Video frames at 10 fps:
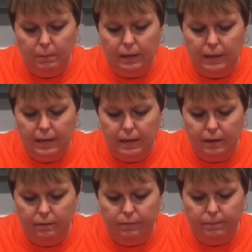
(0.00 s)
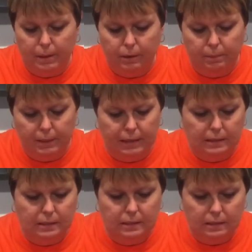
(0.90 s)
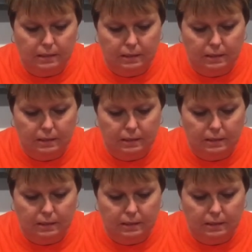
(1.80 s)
Plenty of pony beads.